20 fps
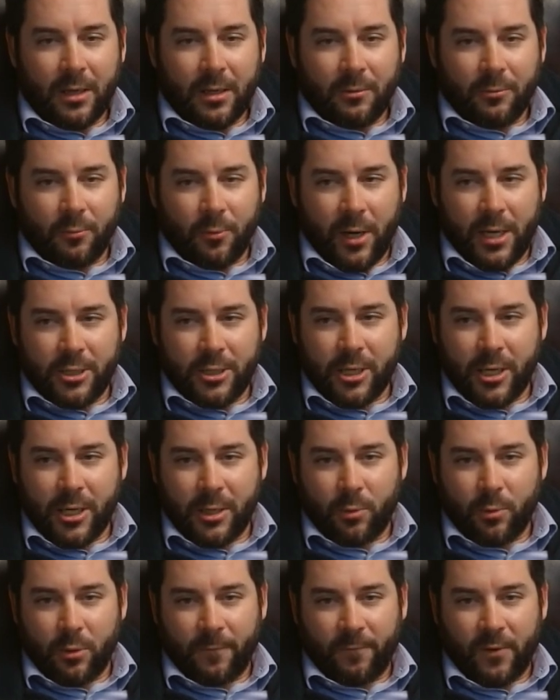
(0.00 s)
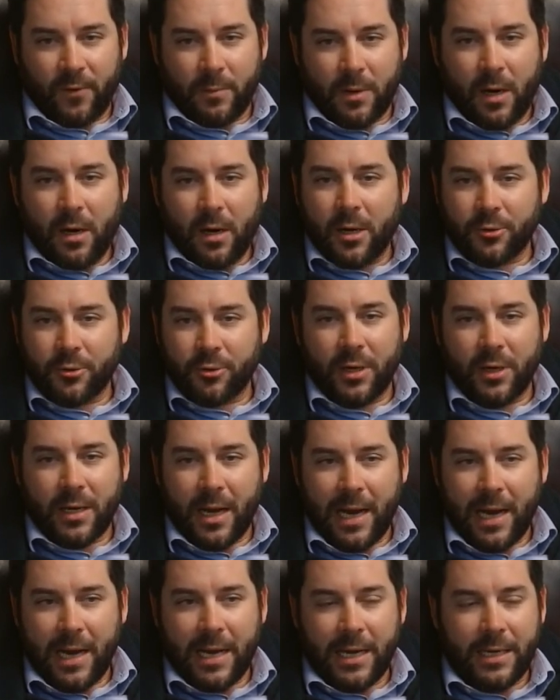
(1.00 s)
range anywhere from
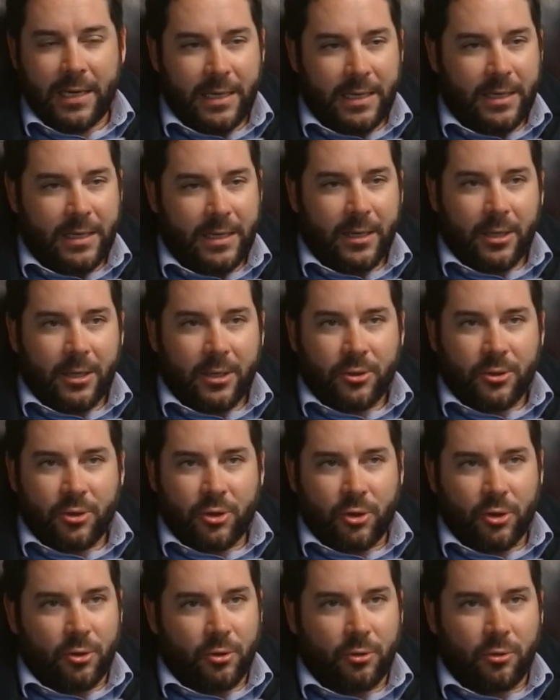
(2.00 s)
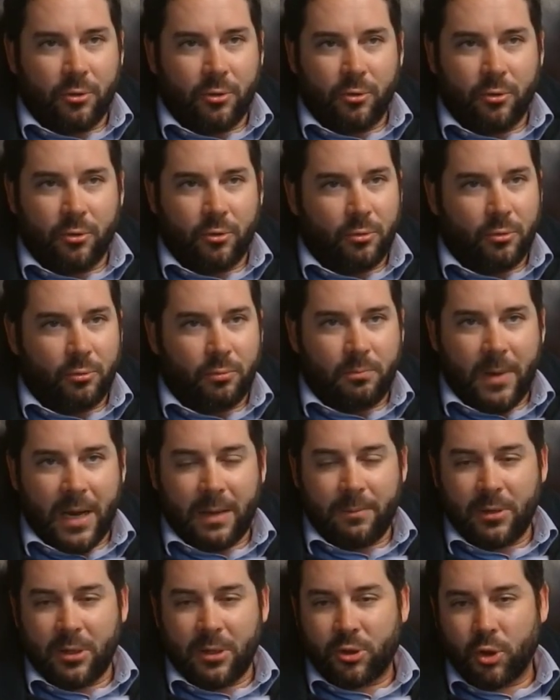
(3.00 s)
180 to
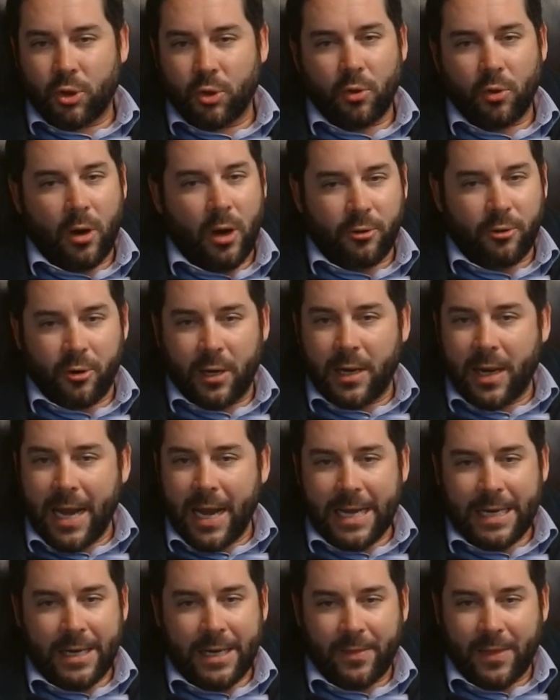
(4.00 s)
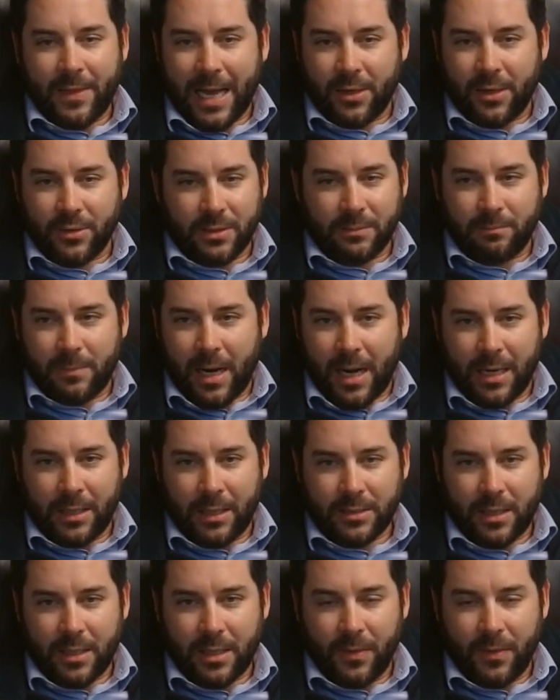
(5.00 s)
maybe 280,000
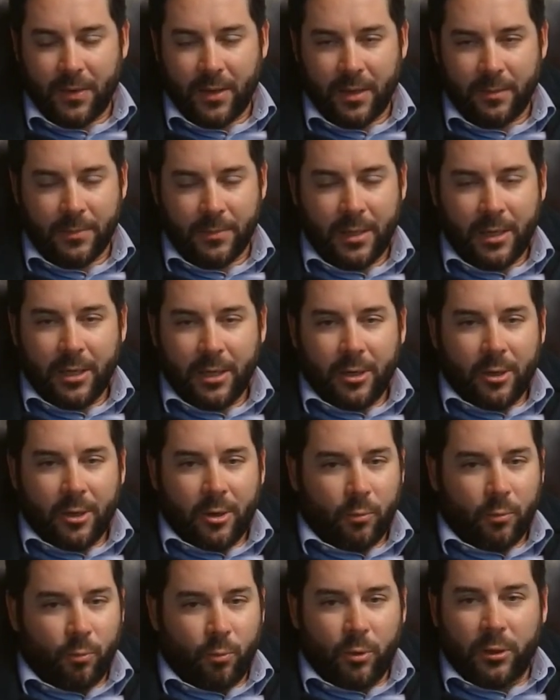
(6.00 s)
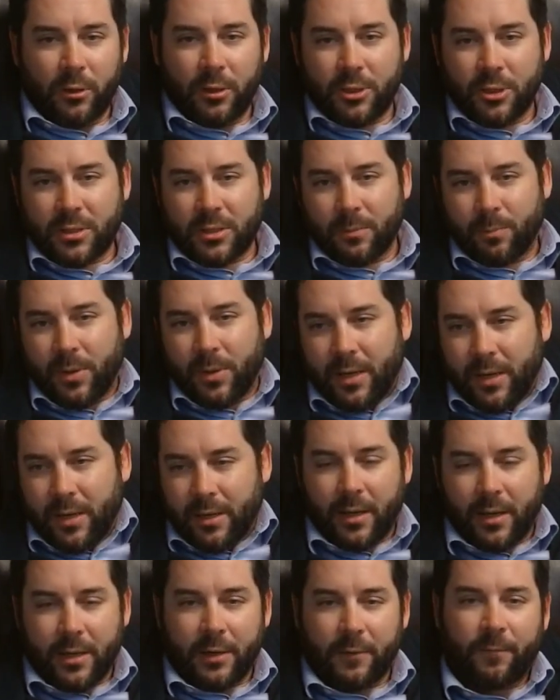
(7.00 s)
miles on them, really just
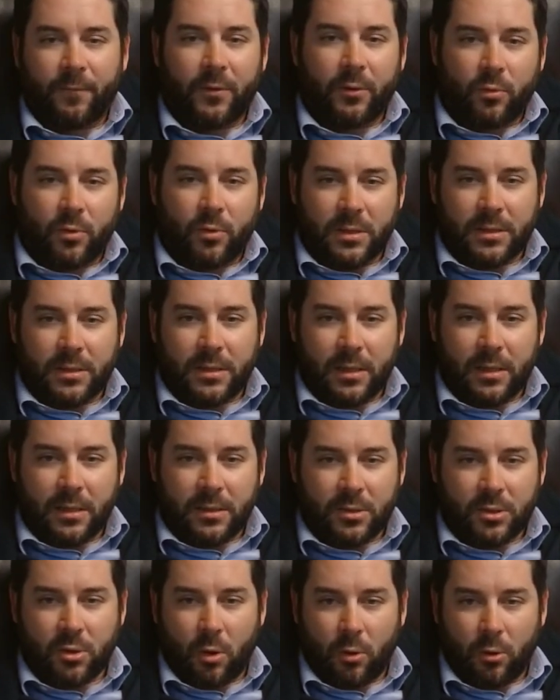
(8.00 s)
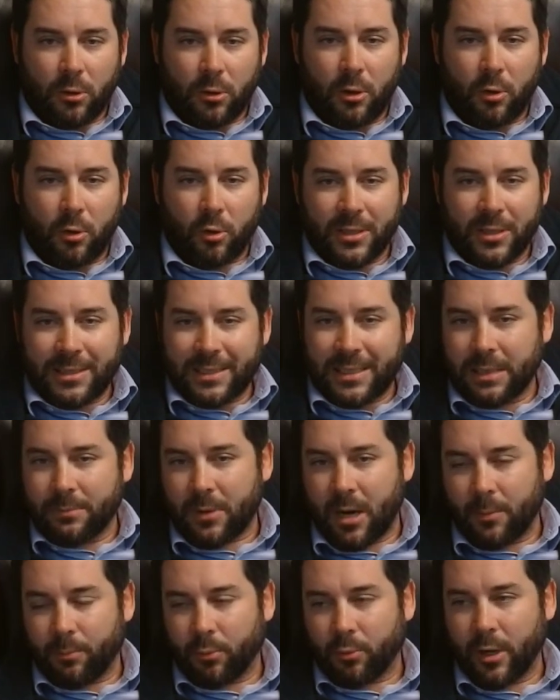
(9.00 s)
depending on if it was a solo or a team
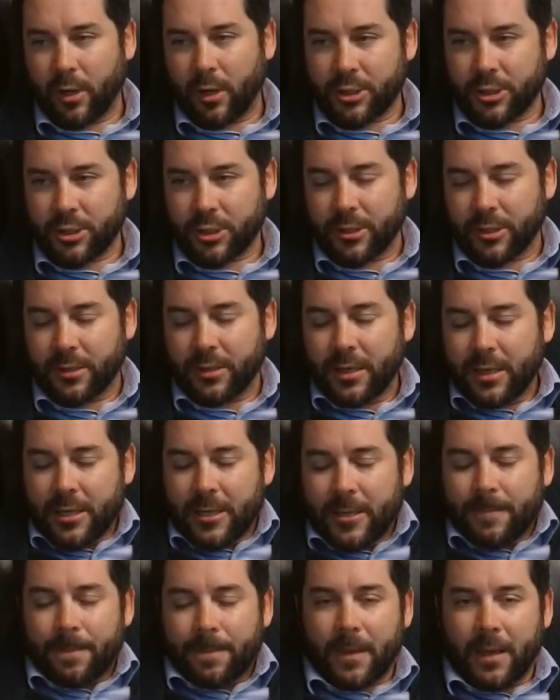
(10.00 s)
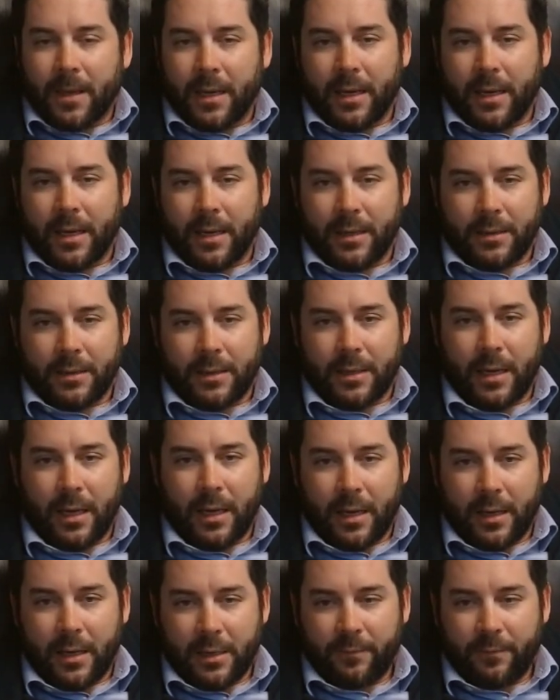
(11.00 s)
operation, and
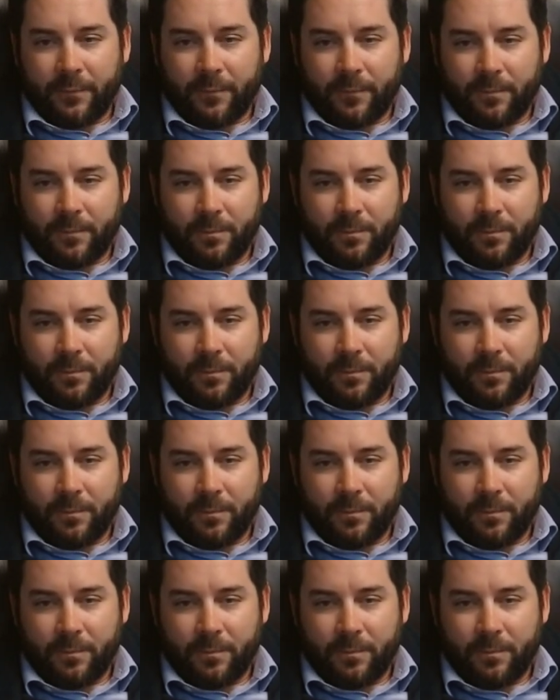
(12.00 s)
if